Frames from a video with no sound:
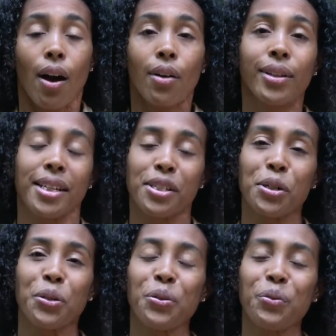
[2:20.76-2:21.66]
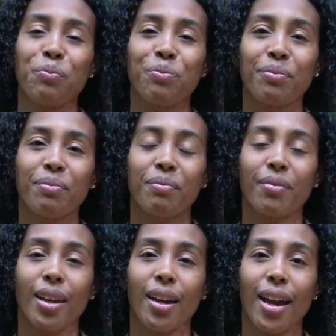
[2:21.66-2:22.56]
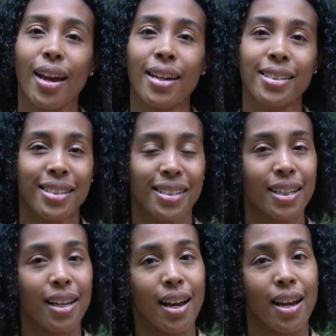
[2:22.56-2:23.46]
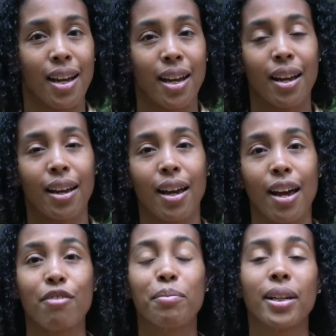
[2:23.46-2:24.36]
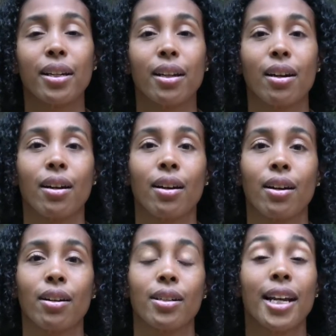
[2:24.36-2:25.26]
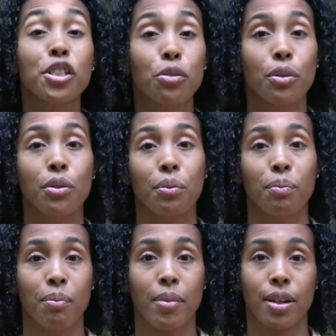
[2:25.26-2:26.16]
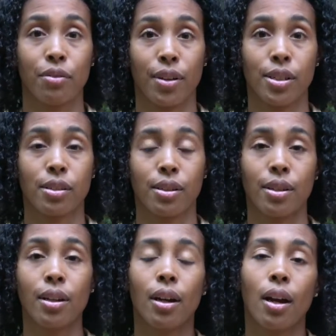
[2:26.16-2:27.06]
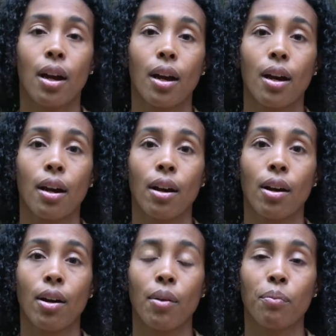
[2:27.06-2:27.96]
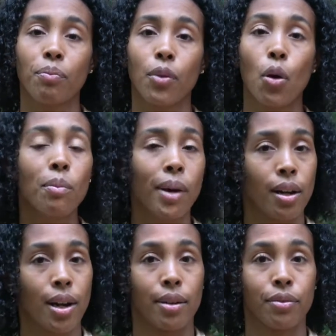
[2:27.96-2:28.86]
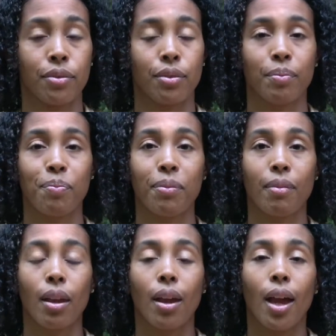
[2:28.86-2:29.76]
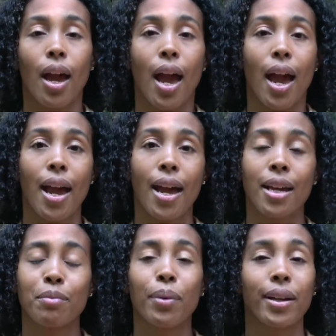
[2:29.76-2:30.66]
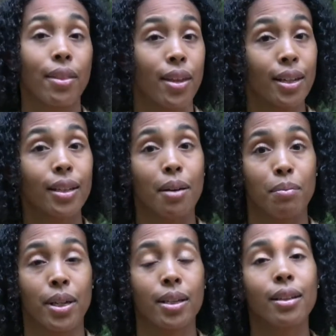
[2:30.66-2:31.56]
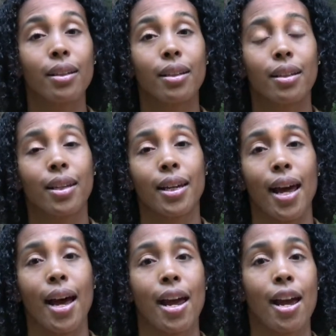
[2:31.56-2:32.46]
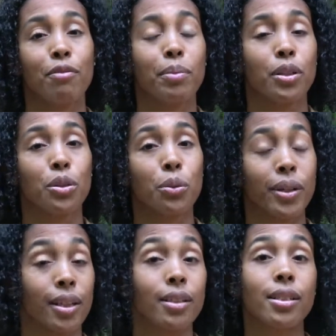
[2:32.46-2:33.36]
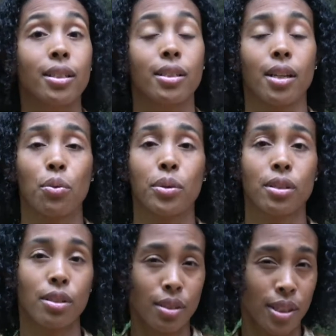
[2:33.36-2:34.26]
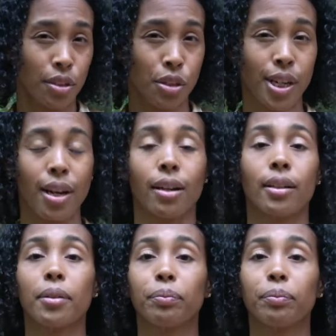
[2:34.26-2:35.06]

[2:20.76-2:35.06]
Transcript: Okay, so as I said, I have been a natural manifester all my life, and by that I mean that I have been doing it since I was a little child,